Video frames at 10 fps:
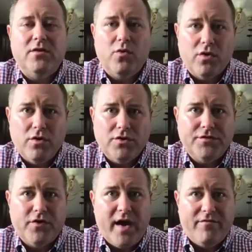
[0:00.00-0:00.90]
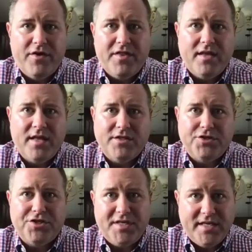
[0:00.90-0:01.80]
laurels for everything that
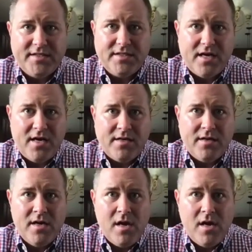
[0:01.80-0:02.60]
she has done,